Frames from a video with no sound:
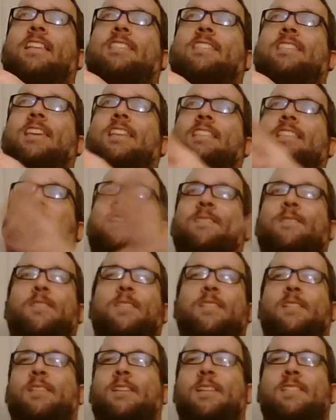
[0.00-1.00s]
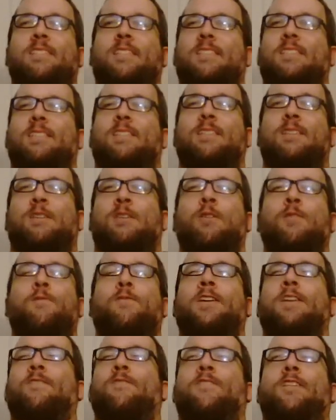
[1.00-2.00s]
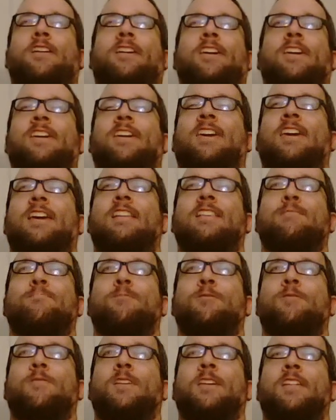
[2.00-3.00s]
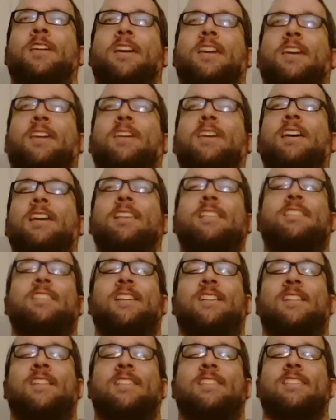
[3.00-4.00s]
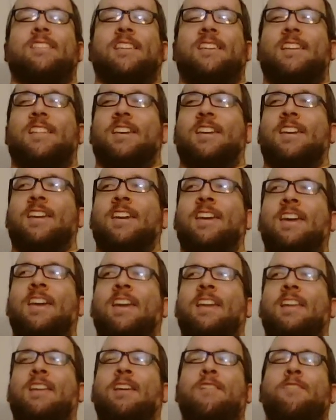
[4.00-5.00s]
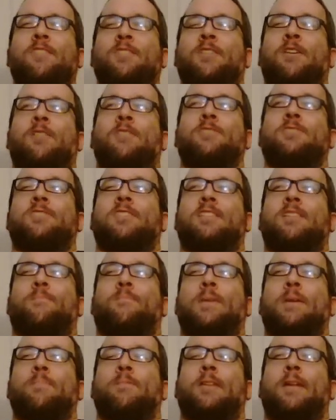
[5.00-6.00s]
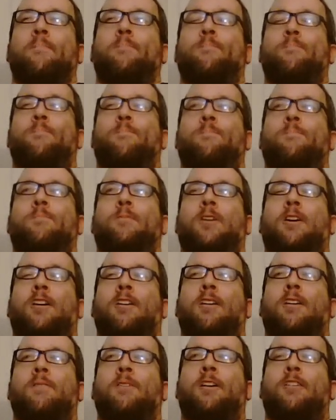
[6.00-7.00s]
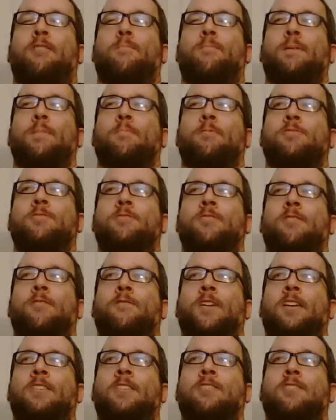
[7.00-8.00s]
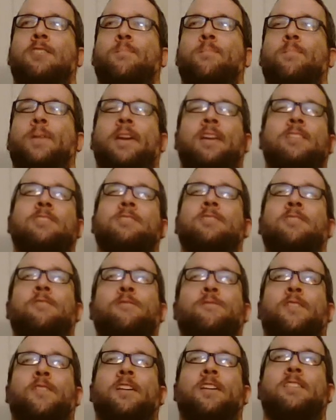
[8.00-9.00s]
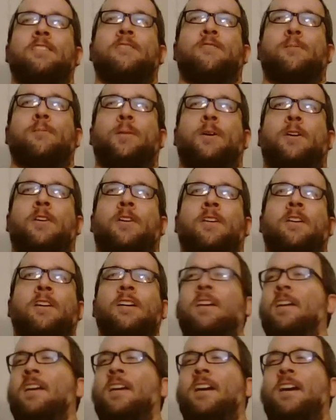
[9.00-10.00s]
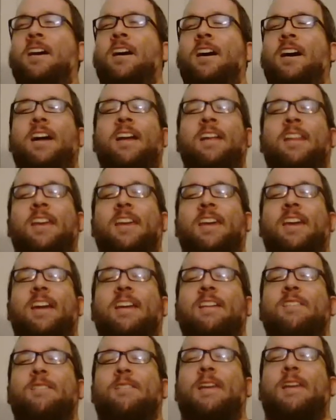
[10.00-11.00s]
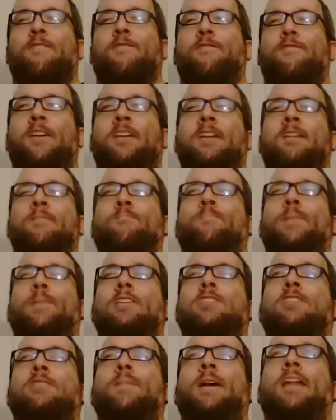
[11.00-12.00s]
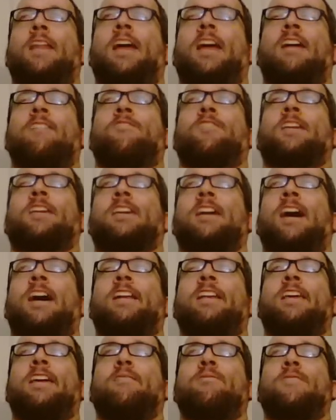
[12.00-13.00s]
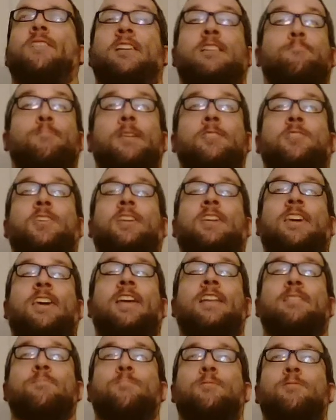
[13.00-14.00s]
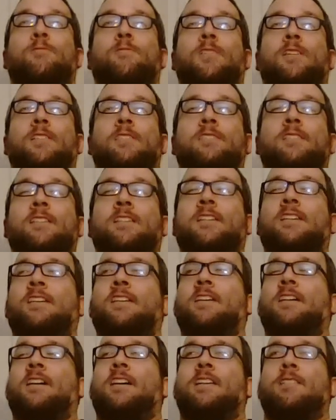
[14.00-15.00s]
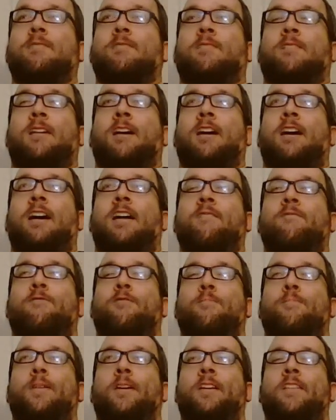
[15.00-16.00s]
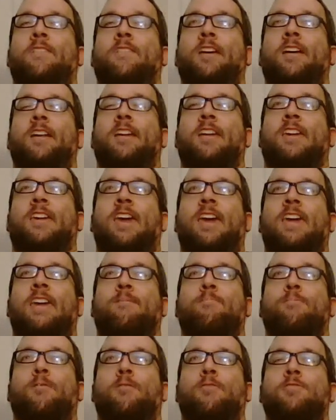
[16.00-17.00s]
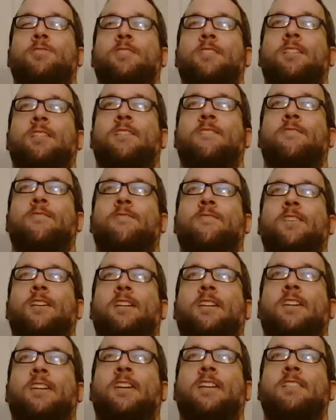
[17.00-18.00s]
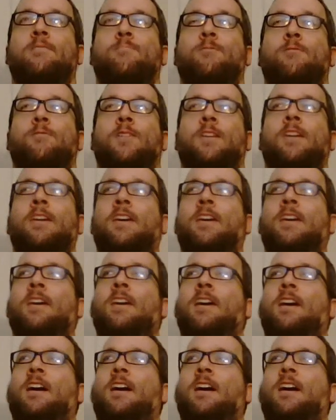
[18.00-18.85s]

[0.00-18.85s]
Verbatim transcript: it's it's a it's a goofy fucking kids movie. Like seriously, like you ever notice that the people that call other people snowflakes are the biggest snowflakes of them all? Uh, and like they fucking bitch about every goddamn thing, especially kids movies. Uh, God forbid if you had a gay person in a fucking kids movie.